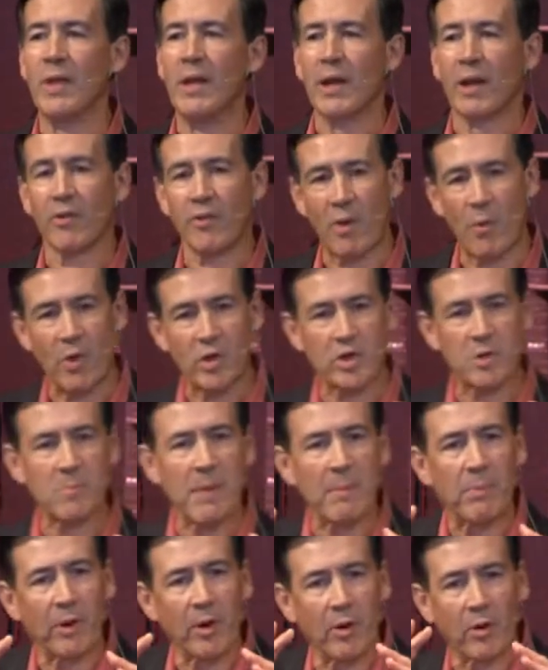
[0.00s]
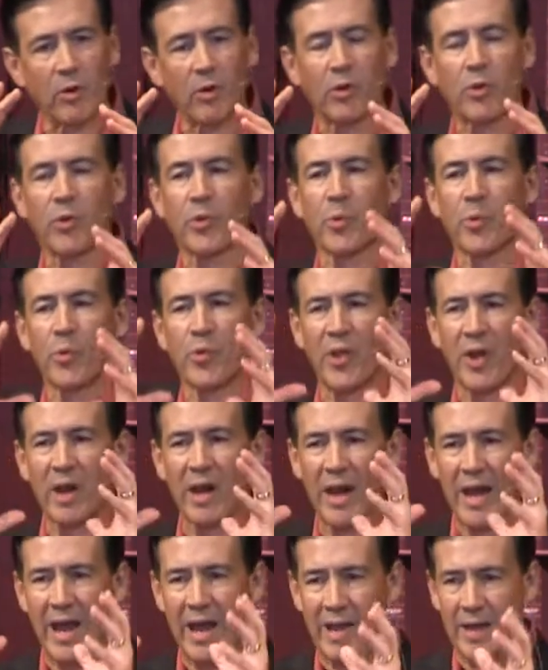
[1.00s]
because I want you to be able to look through the
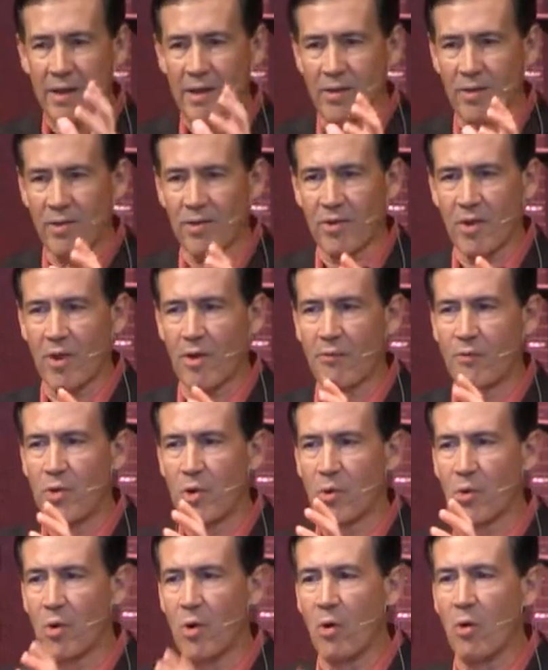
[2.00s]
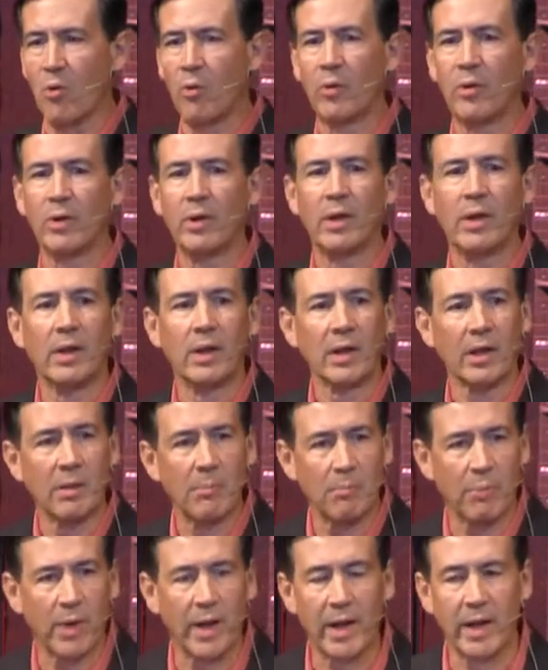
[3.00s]
lens of your own
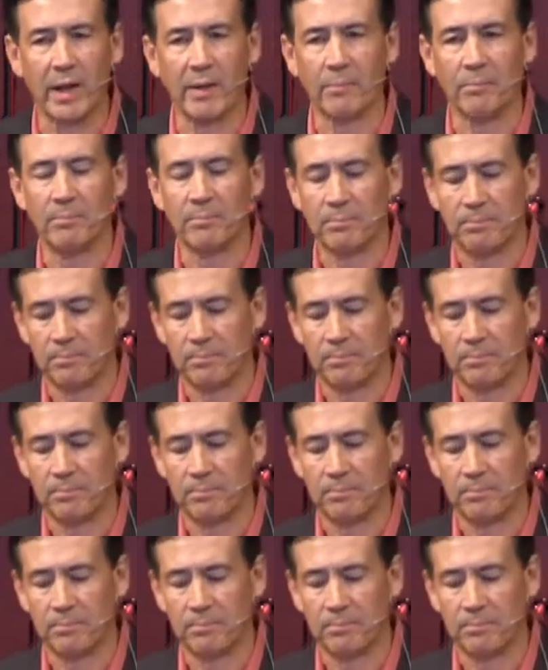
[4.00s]
complaining.